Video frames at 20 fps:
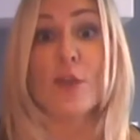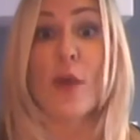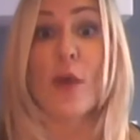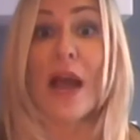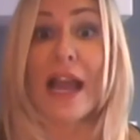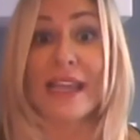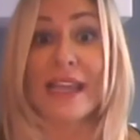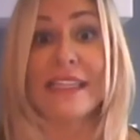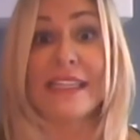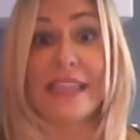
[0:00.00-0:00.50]
So
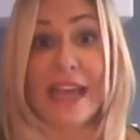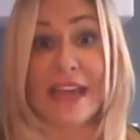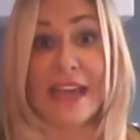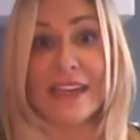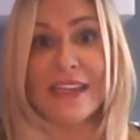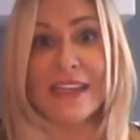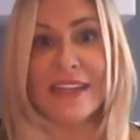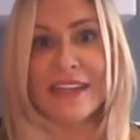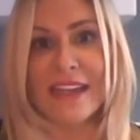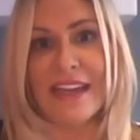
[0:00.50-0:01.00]
I
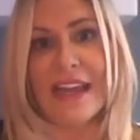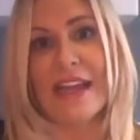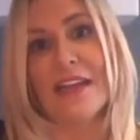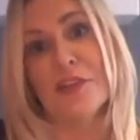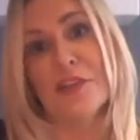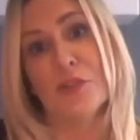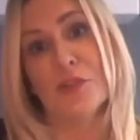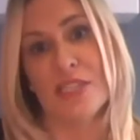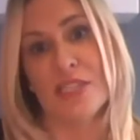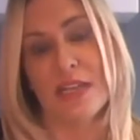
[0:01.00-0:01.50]
get it, and
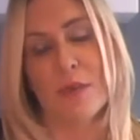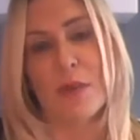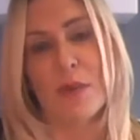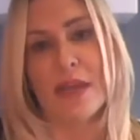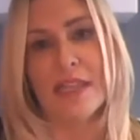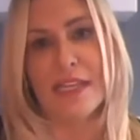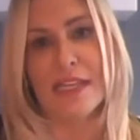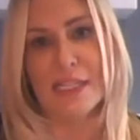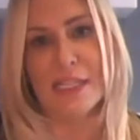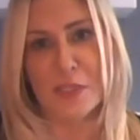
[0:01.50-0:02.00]
I understand
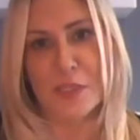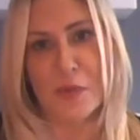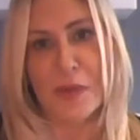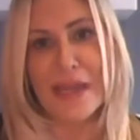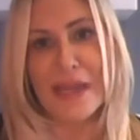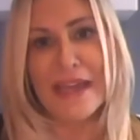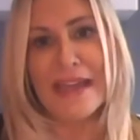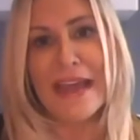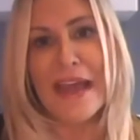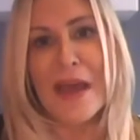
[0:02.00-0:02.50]
why they do
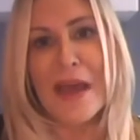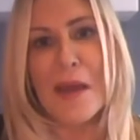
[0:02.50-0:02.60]
it,